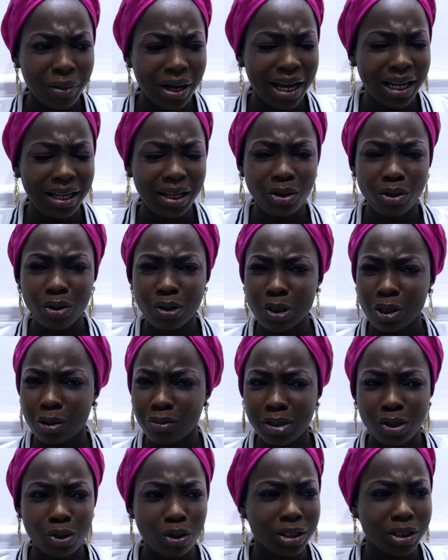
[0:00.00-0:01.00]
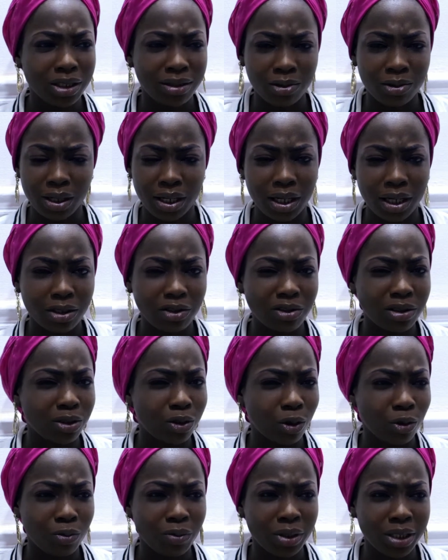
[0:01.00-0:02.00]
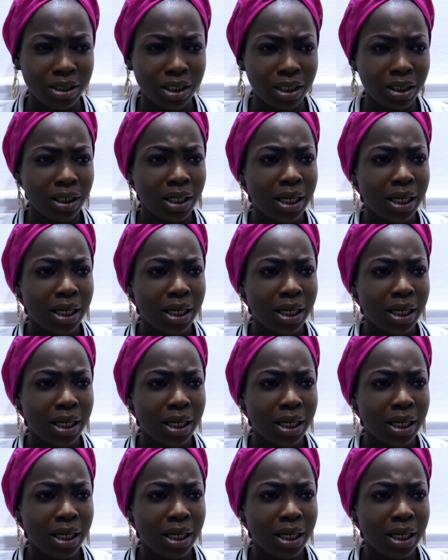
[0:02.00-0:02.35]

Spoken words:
I did not submit all the required documents.